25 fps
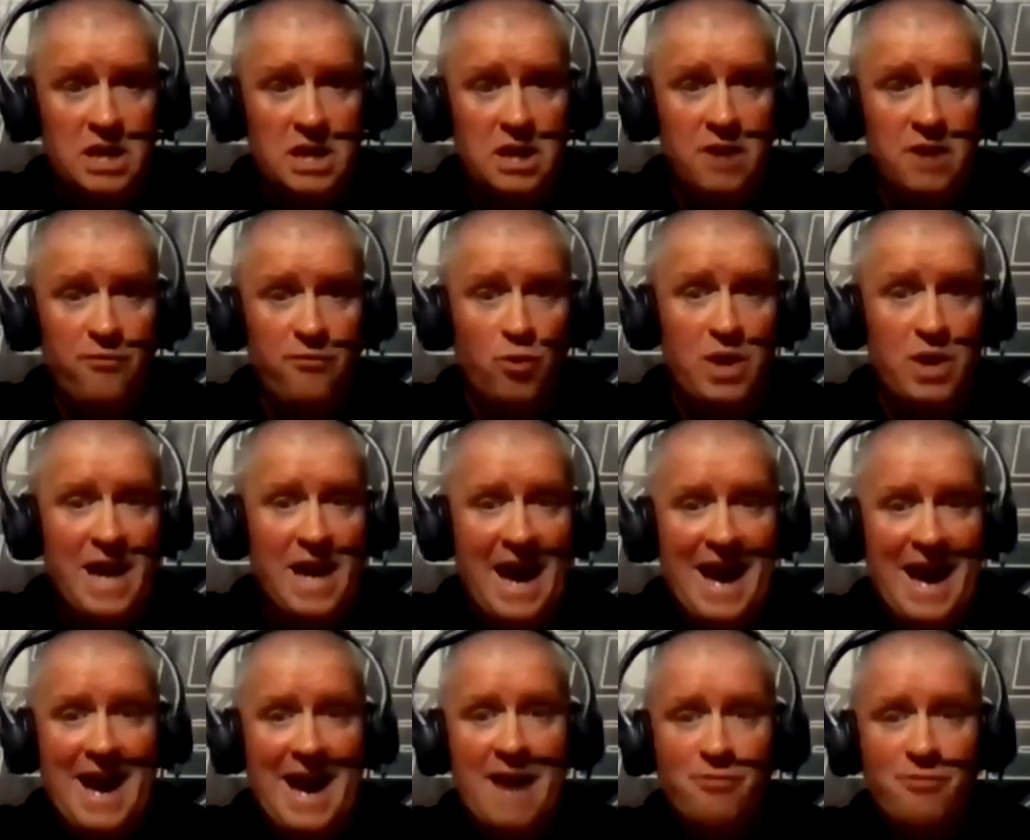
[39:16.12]
if we
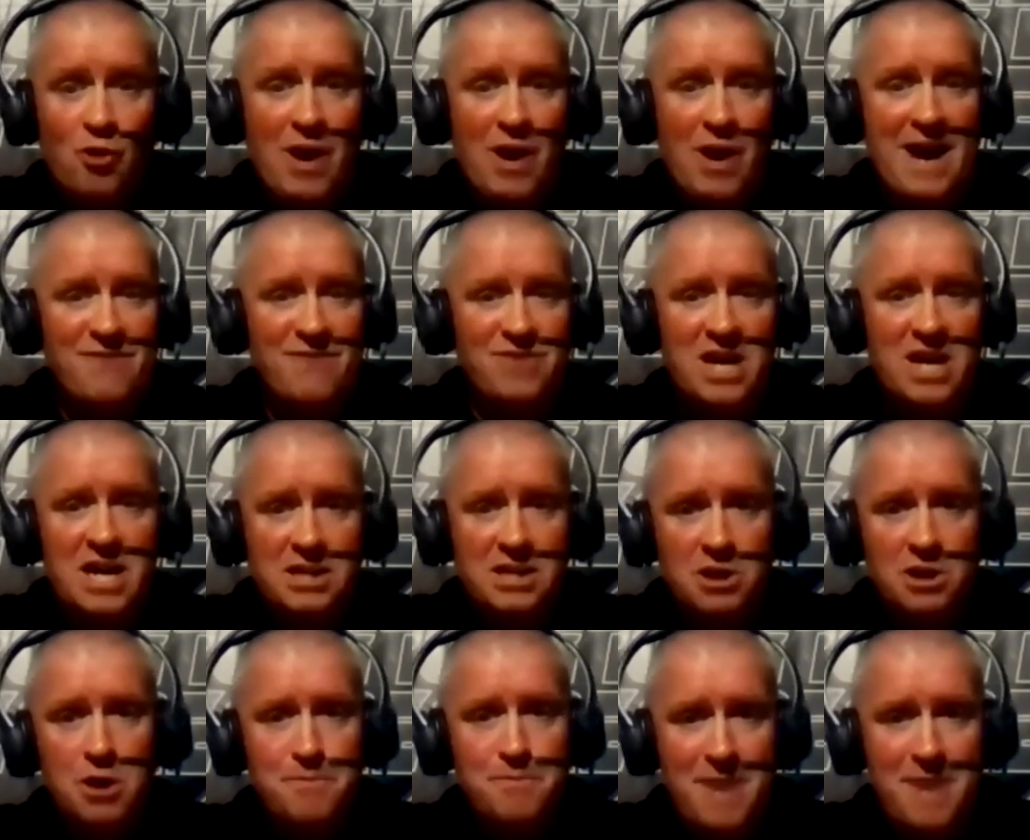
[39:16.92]
have or have not
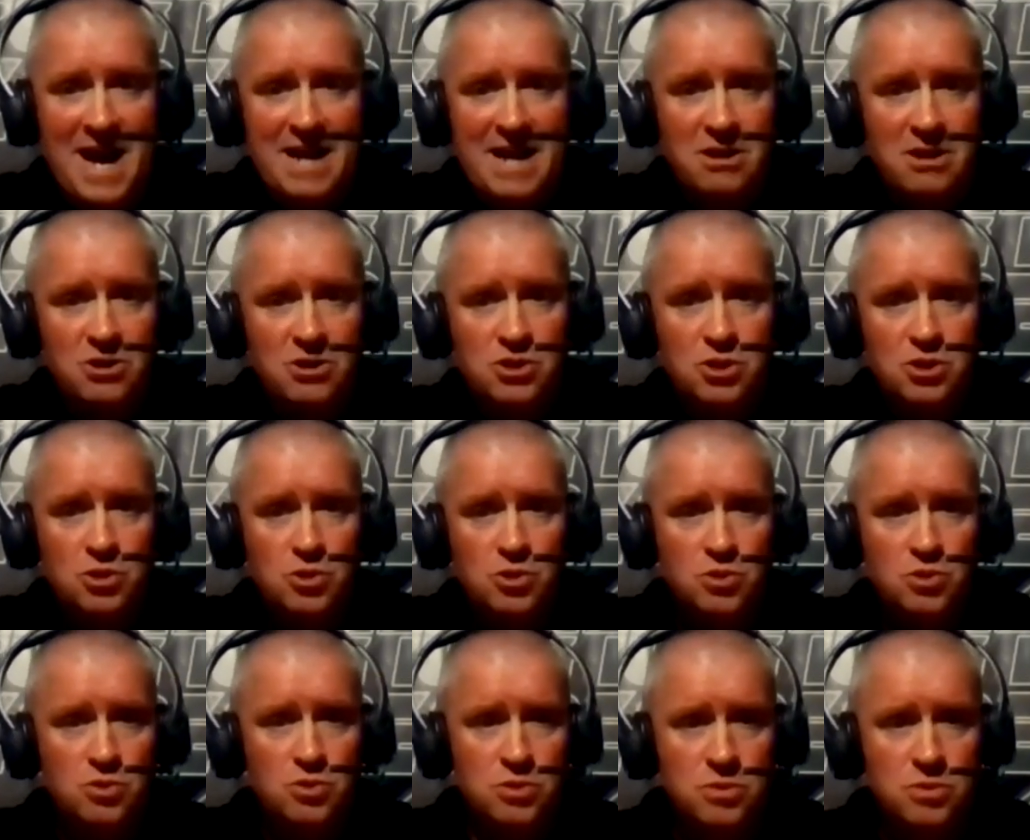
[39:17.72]
gone back to school.